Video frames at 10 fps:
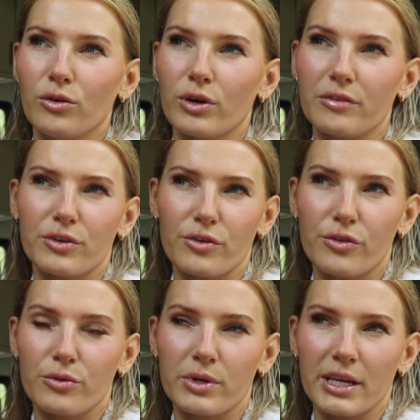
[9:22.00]
or after
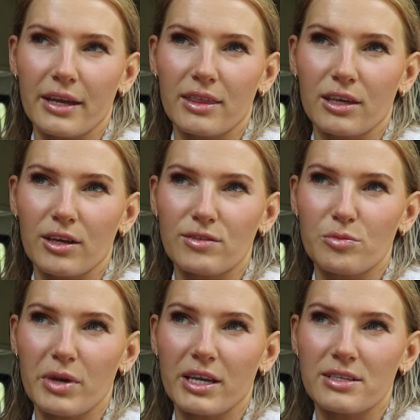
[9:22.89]
3 I think you have to
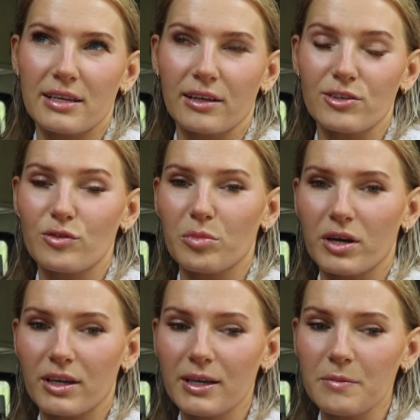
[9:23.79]
pay $10 for
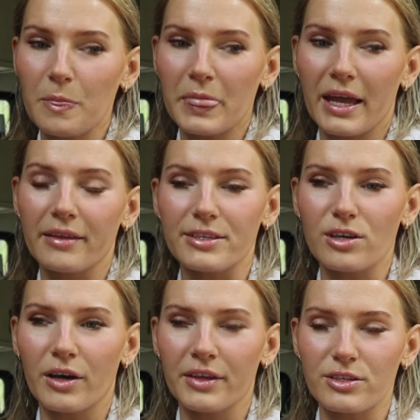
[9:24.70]
parking and it's
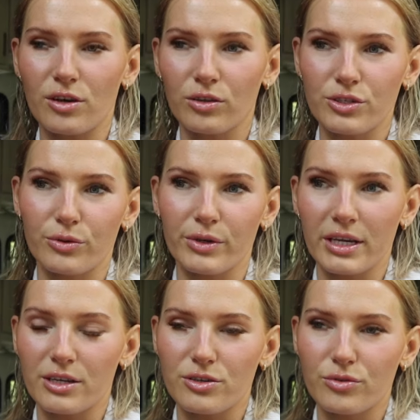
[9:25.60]
I think it's all
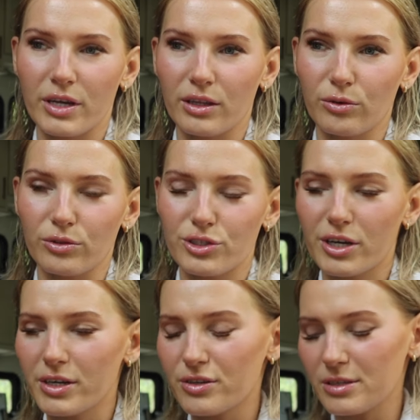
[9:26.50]
donated to a local
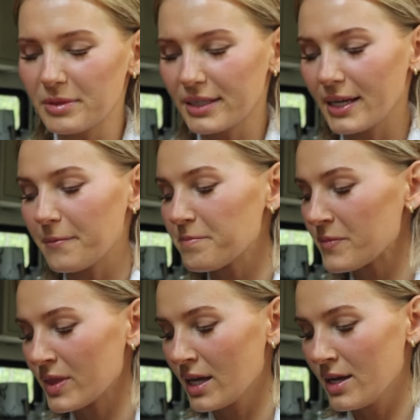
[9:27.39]
charity or something like that
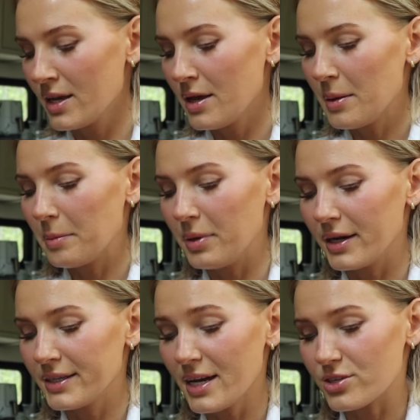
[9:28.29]

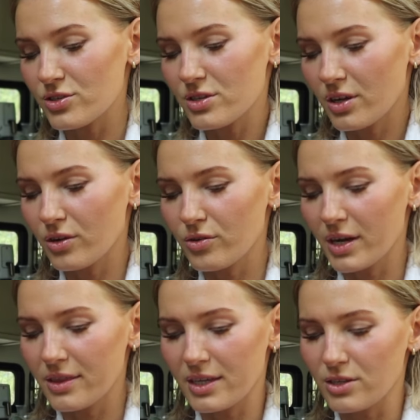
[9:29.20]
but yeah, it's just like a
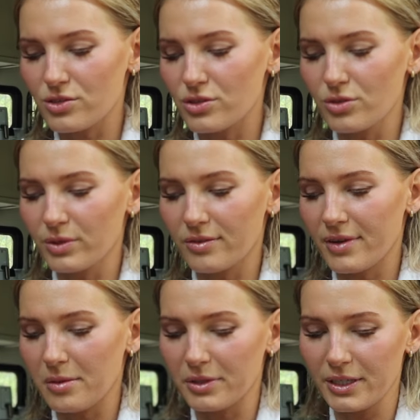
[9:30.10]
great thing to do with the
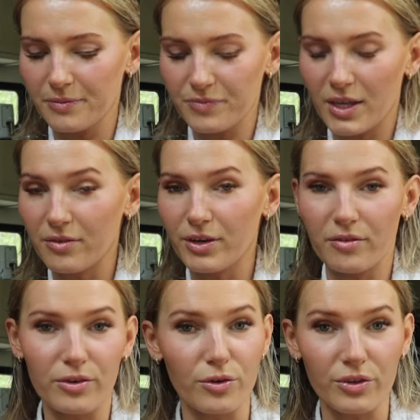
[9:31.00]
family. If you're
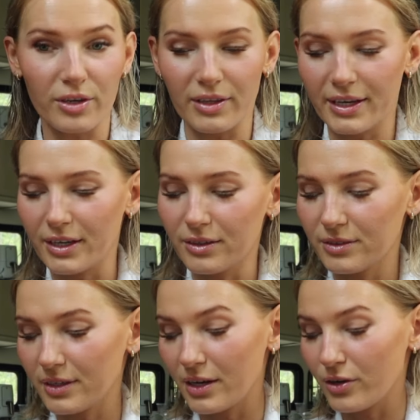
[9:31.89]
ever in North Carolina,
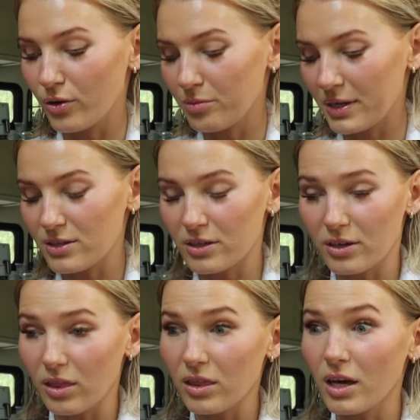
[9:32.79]
I don't know, my
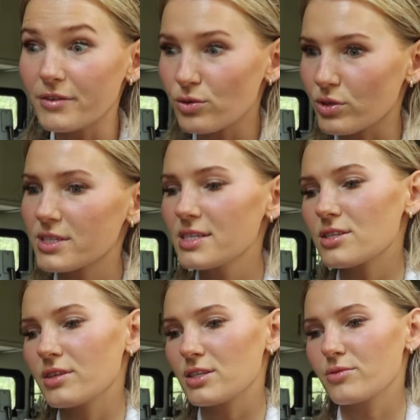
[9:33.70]
daughter loves horses,
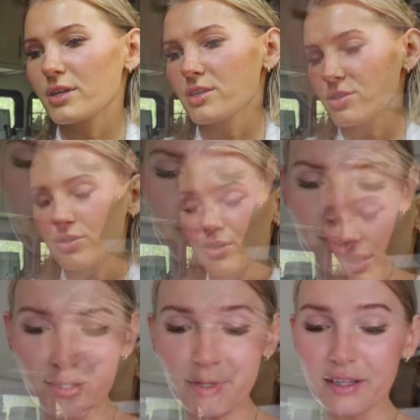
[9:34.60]
so that's what we're gonna do.
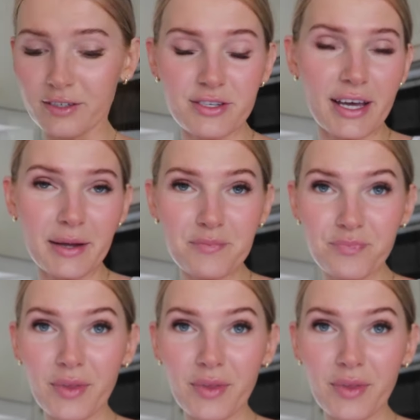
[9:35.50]
It's already lunchtime,